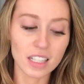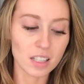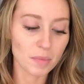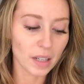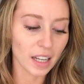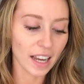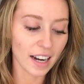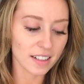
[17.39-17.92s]
Just
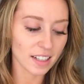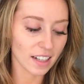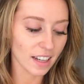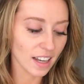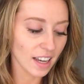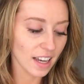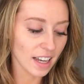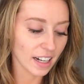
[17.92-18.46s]
been a hectic,
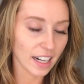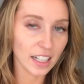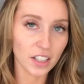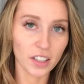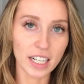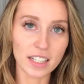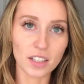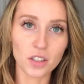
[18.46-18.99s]
kind
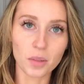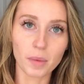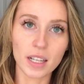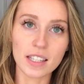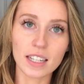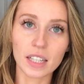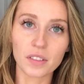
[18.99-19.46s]
of crazy two months,